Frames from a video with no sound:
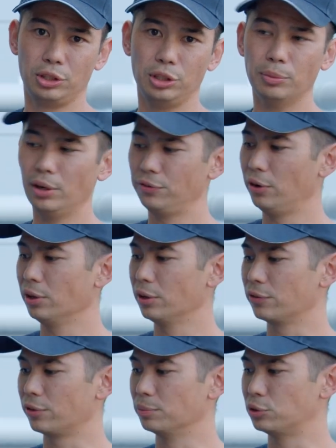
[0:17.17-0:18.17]
You might find
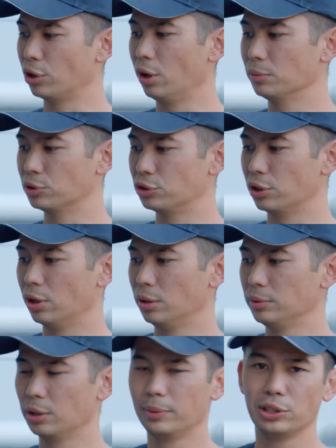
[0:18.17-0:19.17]
that from time to time
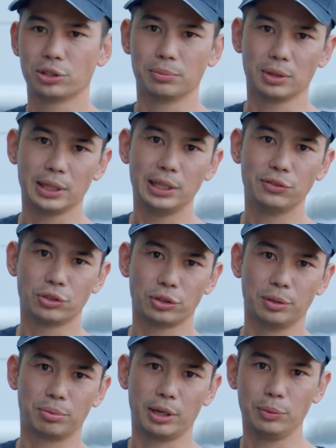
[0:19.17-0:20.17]
there'll be some leaves or
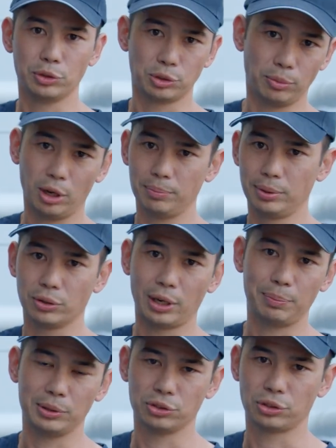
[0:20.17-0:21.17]
debris which might build
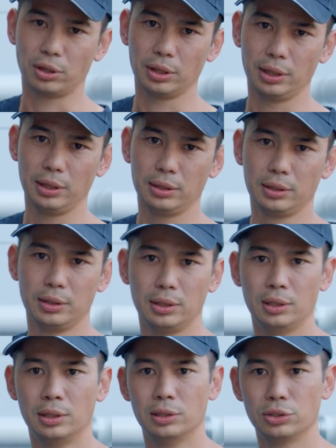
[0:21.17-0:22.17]
up inside there.
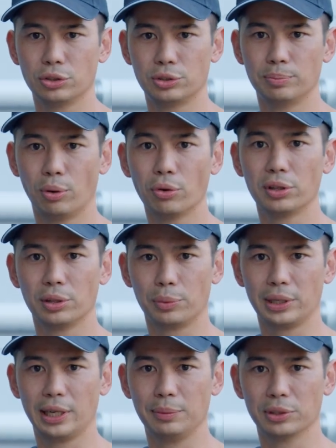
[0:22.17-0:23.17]
So it's important that
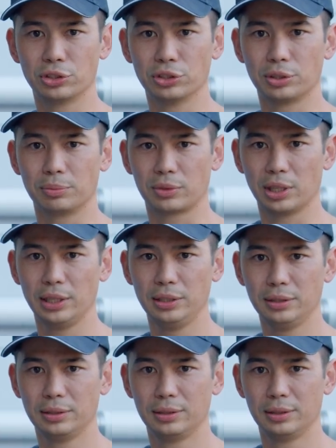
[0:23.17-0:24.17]
we keep the system
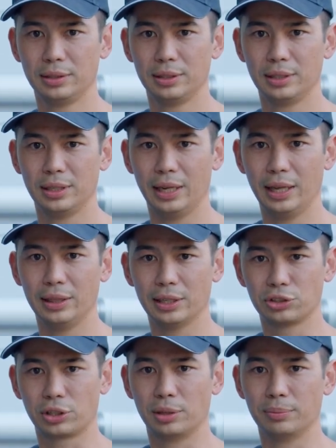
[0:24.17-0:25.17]
clean, and
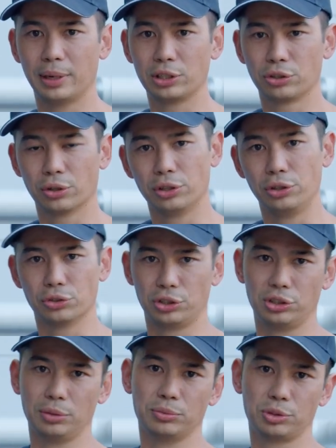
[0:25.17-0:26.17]
that's going to make sure that your
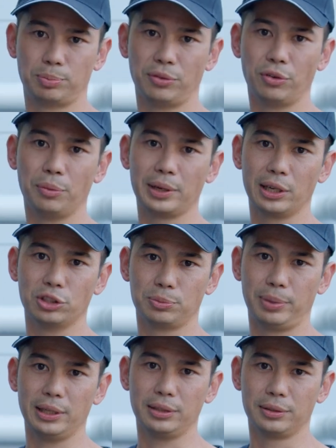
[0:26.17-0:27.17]
system is performing at its
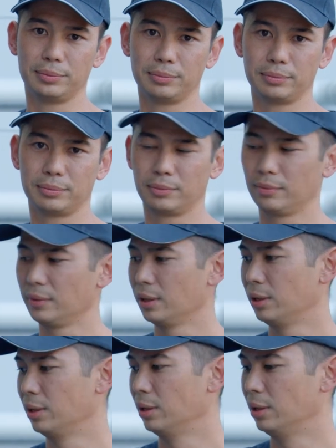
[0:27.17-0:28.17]
peak.
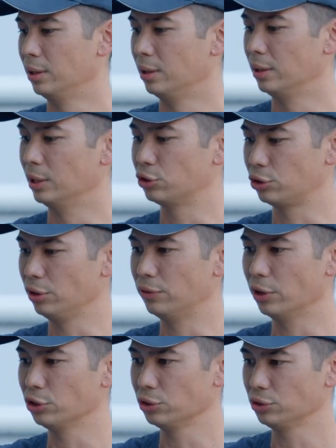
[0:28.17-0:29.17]
There's two
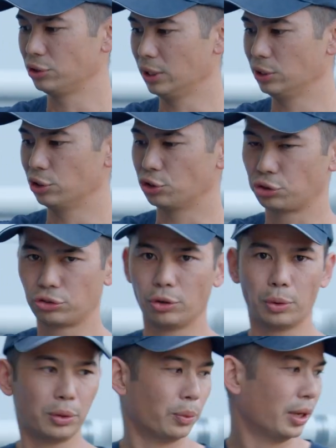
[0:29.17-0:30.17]
versions. There's the
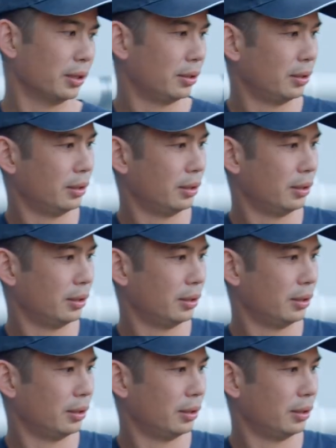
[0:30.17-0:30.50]
screw-on one